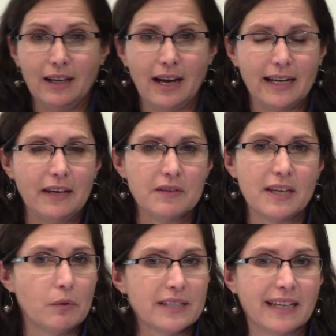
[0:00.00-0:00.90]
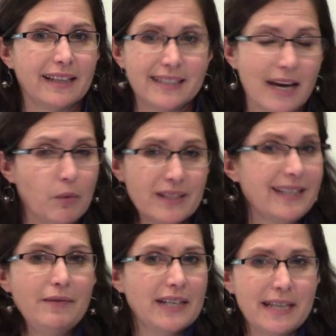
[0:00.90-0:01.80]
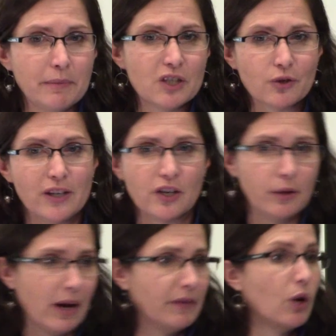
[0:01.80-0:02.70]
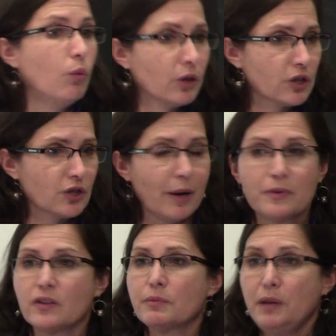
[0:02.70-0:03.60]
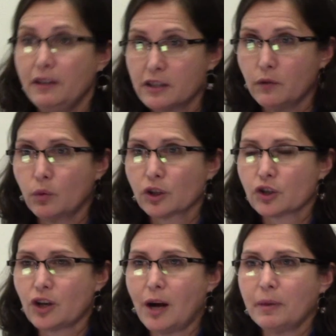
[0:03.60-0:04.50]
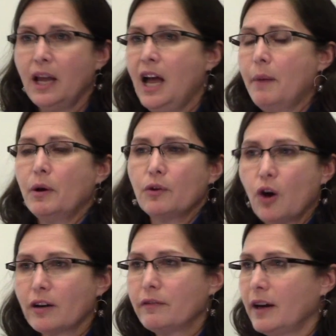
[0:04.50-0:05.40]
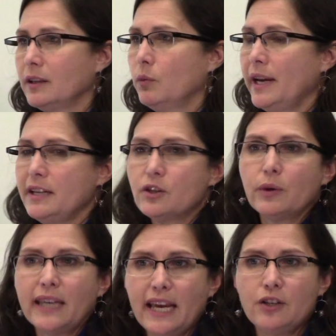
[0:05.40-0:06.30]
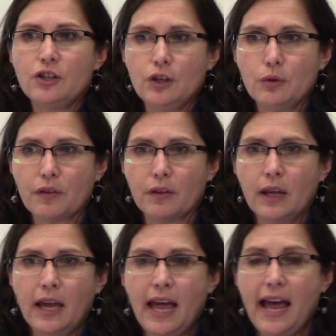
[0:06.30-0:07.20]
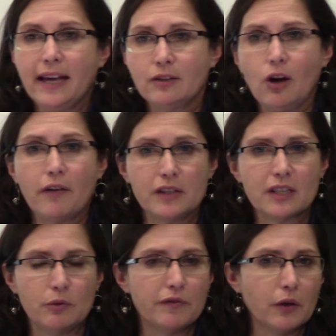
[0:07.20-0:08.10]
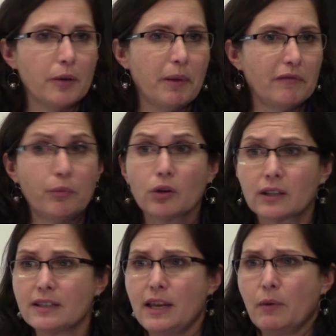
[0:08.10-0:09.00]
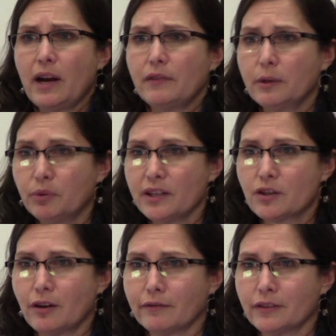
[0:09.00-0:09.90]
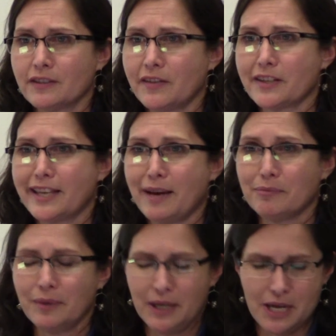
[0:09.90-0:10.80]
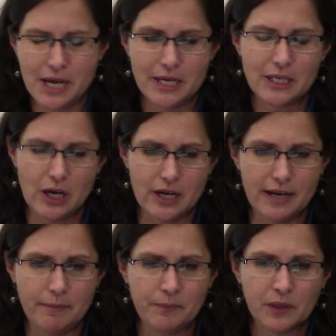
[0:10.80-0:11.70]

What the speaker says: I can't even say it wasn't even a demonstration. They were having a workshop. So this peaceful workshop about nonviolent ways to engage youth. And obviously it was very above board because they were having a press conference at the same time.